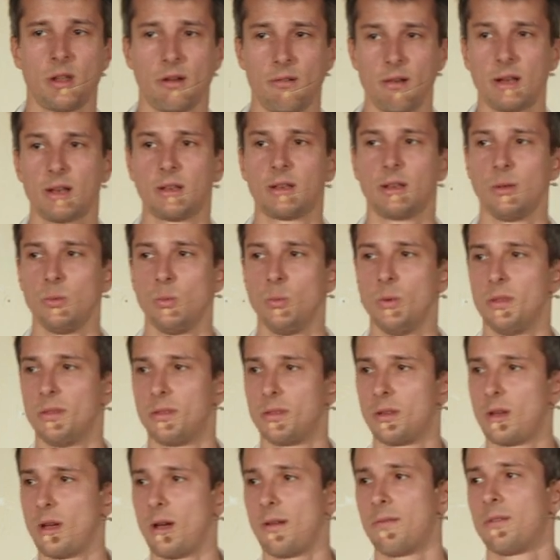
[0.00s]
directly
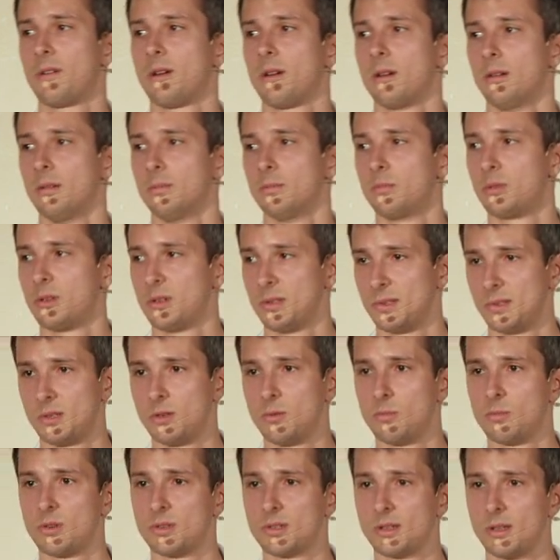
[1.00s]
with Kafka
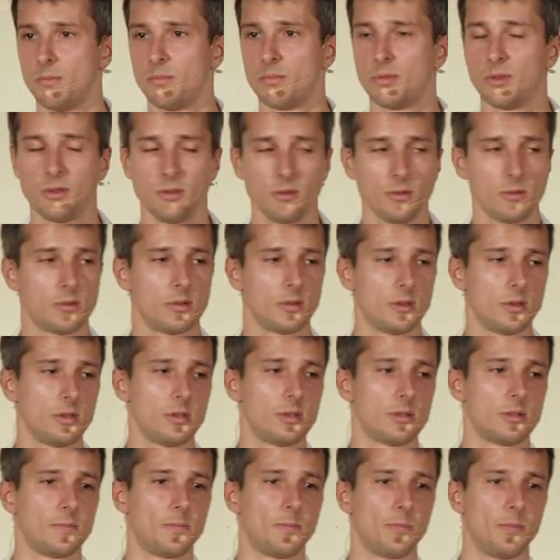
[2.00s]
consumers and
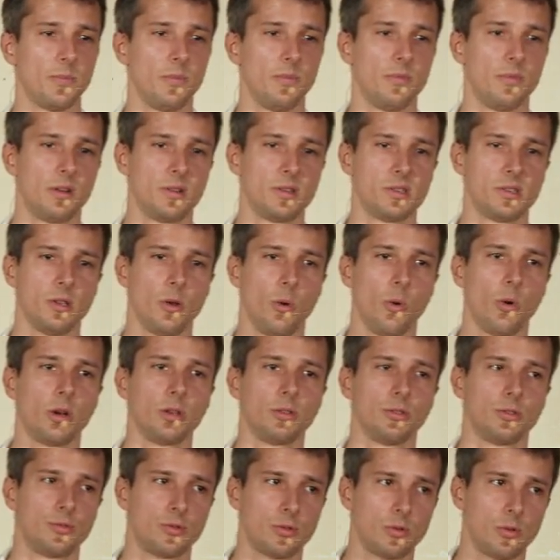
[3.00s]
producers, there is no
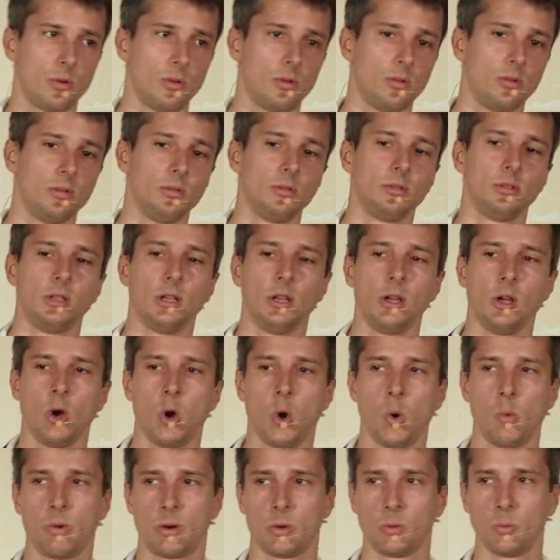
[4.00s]
control
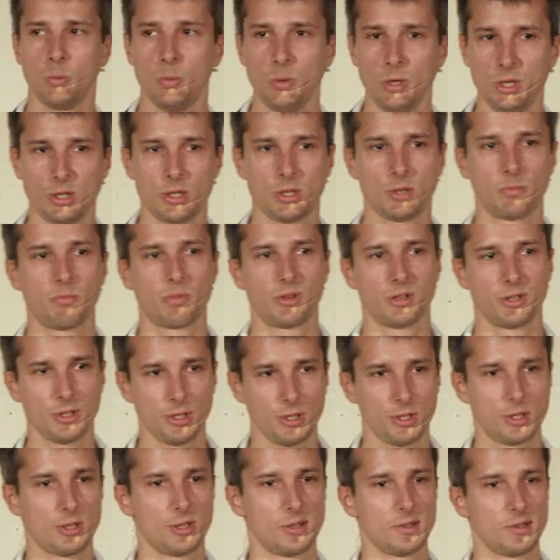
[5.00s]
over which
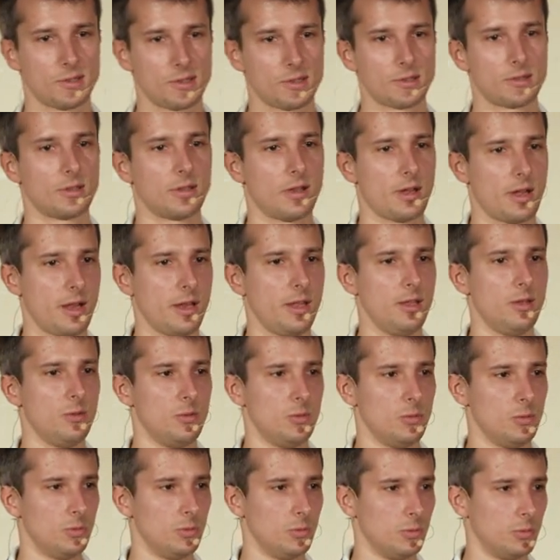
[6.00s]
partitions are
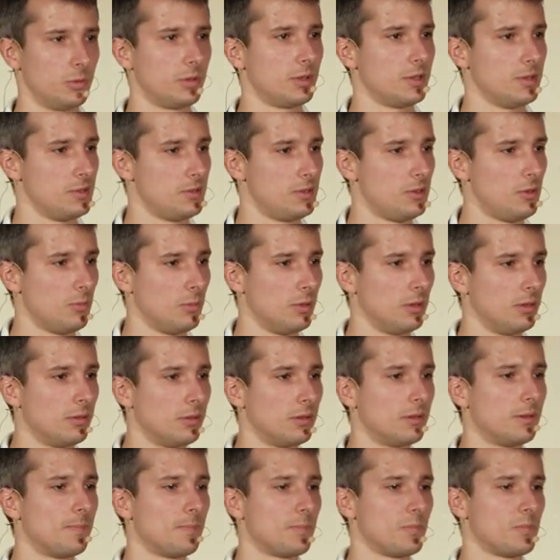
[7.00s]
you consuming.
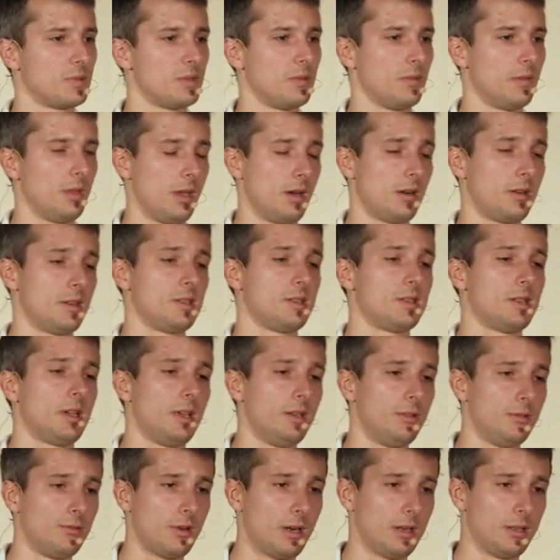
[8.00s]
They are
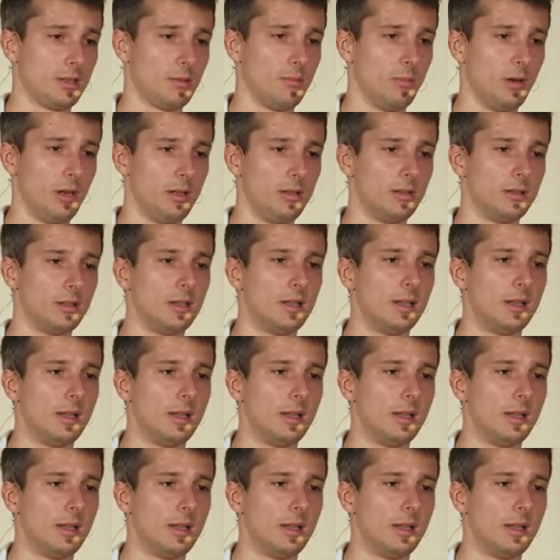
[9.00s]
assigned randomly.